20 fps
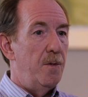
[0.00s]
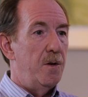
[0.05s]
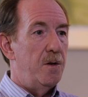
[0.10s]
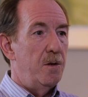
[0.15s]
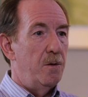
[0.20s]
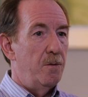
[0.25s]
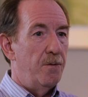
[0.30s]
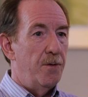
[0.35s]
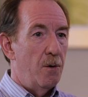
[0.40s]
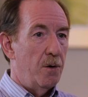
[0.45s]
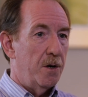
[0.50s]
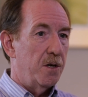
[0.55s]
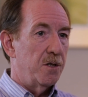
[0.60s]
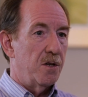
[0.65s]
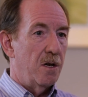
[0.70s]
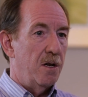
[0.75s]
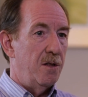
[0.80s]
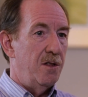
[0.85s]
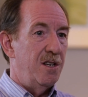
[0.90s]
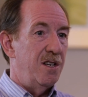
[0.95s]
to
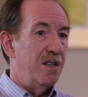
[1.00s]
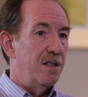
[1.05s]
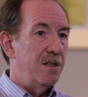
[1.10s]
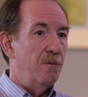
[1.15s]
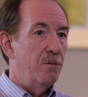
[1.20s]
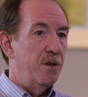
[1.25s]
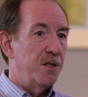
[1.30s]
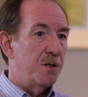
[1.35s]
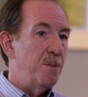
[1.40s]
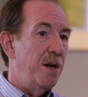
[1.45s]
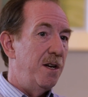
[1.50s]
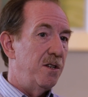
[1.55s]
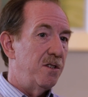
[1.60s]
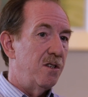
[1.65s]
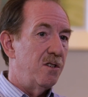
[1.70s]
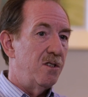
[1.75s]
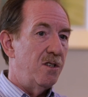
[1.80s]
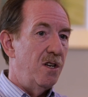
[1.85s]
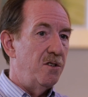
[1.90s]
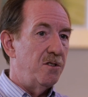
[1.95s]
focus on the
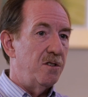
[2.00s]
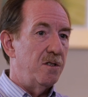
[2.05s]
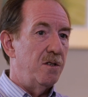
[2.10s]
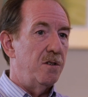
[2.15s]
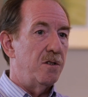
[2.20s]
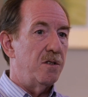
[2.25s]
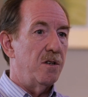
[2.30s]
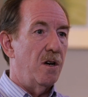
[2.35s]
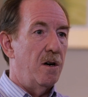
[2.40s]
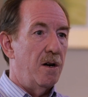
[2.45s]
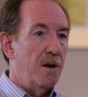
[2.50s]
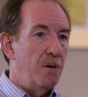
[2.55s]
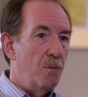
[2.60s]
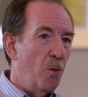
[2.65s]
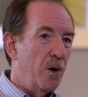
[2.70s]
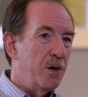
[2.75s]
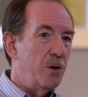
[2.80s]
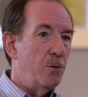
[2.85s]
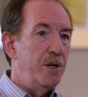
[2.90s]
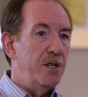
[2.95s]
risk-based decisions on
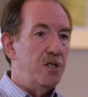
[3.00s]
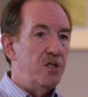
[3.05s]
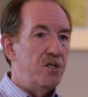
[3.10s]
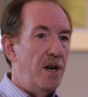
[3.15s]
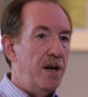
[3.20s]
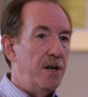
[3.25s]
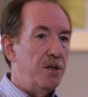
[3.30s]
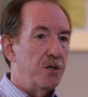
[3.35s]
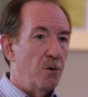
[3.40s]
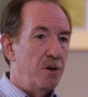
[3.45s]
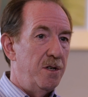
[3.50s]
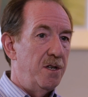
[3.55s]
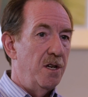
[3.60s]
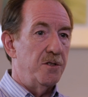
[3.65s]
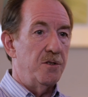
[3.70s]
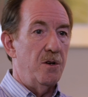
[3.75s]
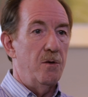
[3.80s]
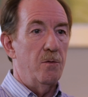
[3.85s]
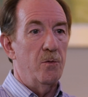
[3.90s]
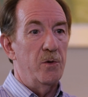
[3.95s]
what do we change so it
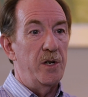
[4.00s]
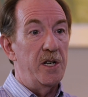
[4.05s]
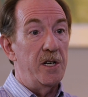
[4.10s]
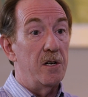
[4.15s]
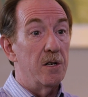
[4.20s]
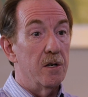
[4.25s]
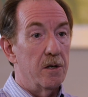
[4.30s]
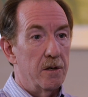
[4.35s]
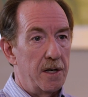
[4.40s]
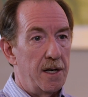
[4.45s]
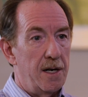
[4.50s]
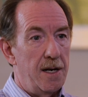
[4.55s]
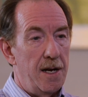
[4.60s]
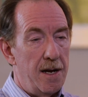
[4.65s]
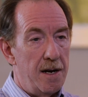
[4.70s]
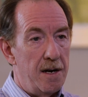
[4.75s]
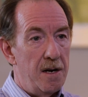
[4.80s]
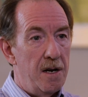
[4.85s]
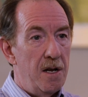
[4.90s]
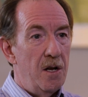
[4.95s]
doesn't recur
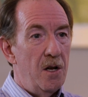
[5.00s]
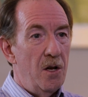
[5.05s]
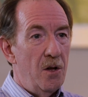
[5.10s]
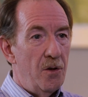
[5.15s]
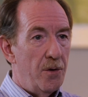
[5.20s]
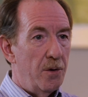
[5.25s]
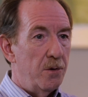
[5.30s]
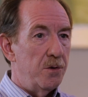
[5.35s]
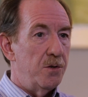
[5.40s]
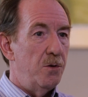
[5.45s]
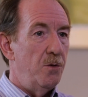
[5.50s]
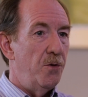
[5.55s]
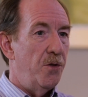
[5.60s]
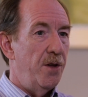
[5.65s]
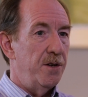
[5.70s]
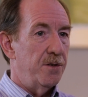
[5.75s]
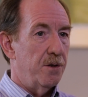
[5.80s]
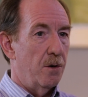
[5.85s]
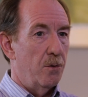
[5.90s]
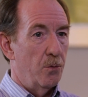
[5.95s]
again. Those two
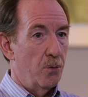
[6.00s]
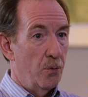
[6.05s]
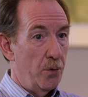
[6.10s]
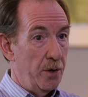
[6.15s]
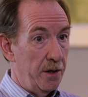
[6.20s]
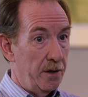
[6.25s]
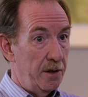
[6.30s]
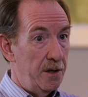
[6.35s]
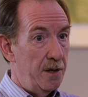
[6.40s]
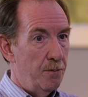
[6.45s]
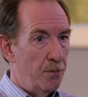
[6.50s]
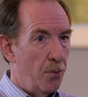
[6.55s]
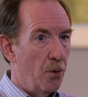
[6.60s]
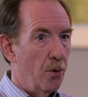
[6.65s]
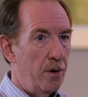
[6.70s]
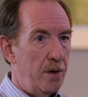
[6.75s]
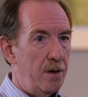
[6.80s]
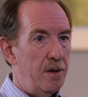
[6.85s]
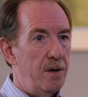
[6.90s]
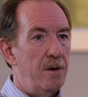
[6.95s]
things are really
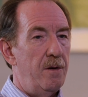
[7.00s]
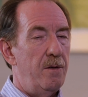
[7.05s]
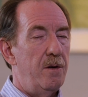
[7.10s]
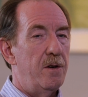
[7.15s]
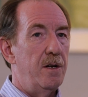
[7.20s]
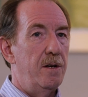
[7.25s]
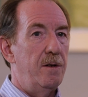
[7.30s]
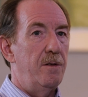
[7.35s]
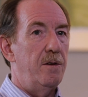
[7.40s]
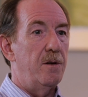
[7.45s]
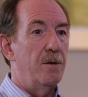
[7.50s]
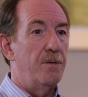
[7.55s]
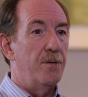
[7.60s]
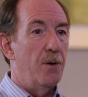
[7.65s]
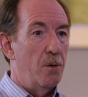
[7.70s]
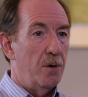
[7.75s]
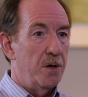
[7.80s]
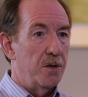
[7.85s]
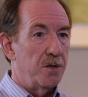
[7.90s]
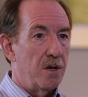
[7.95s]
important to
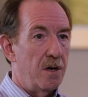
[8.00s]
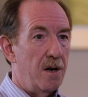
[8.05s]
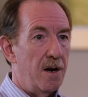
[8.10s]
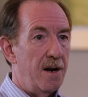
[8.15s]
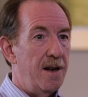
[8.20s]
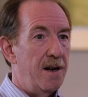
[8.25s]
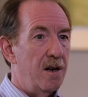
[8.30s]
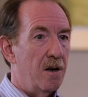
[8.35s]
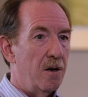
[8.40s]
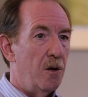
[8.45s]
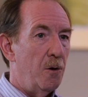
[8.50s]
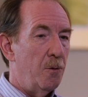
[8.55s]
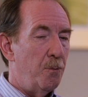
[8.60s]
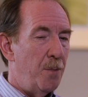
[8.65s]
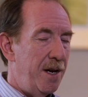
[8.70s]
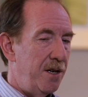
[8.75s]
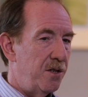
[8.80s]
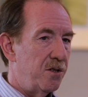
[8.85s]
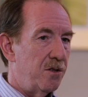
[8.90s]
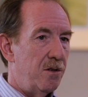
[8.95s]
focus on, and it all
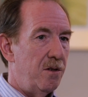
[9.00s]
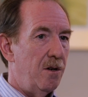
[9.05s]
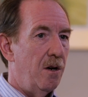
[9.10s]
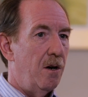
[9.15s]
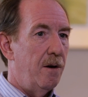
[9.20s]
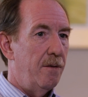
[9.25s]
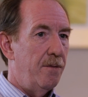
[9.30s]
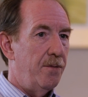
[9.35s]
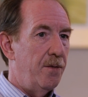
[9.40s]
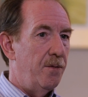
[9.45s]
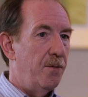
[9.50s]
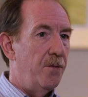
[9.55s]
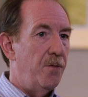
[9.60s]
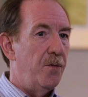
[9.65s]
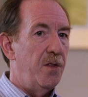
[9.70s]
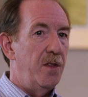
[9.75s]
based off of